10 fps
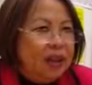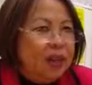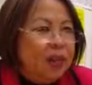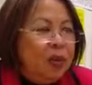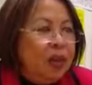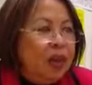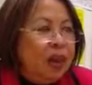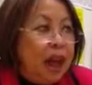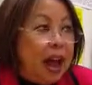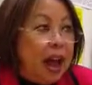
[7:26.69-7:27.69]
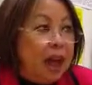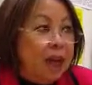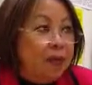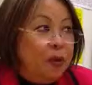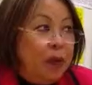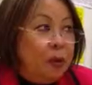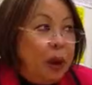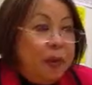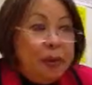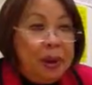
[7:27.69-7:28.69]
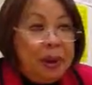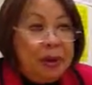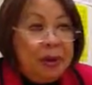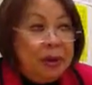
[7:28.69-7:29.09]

She was on the island for probably...